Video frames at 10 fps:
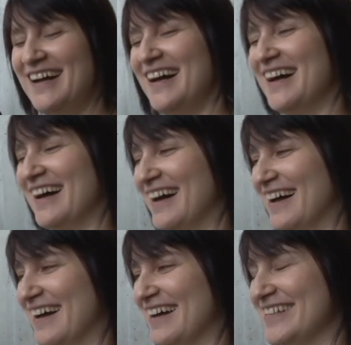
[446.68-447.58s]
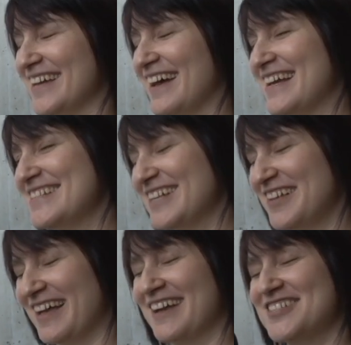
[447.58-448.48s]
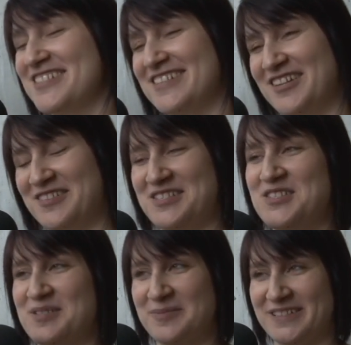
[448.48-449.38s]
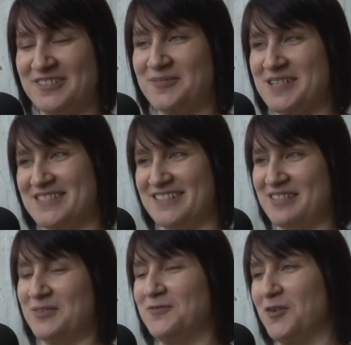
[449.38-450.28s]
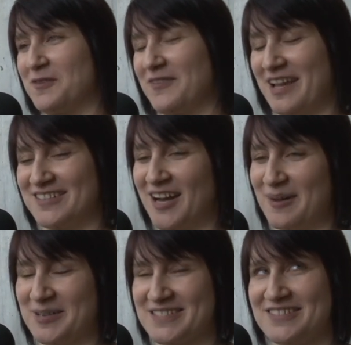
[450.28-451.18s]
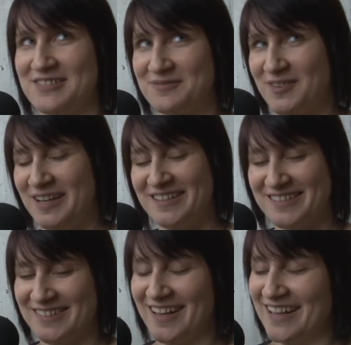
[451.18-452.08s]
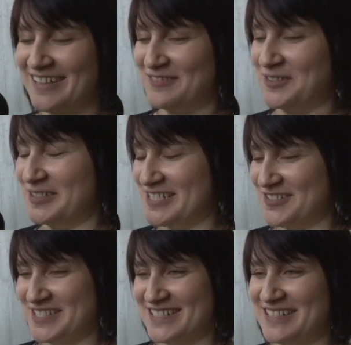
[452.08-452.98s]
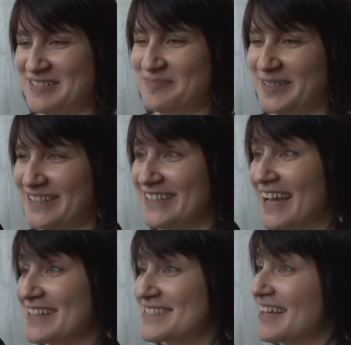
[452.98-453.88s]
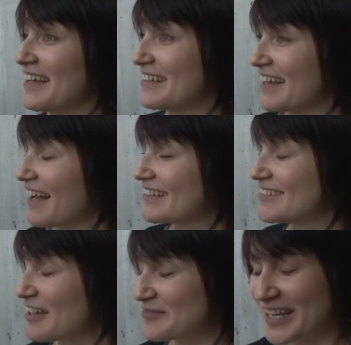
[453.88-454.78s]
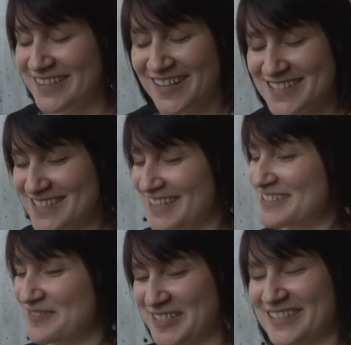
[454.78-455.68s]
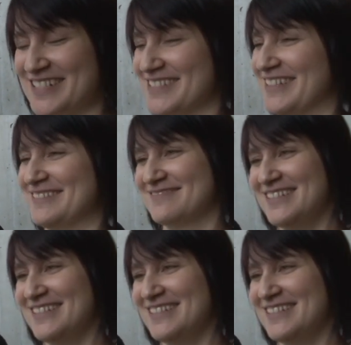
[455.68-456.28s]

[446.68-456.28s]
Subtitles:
Yeah, I actually did all these stupid little Resident Evil 4 fan comics that you can find online if you're interested. But yes, I love that nonsense. What can I say?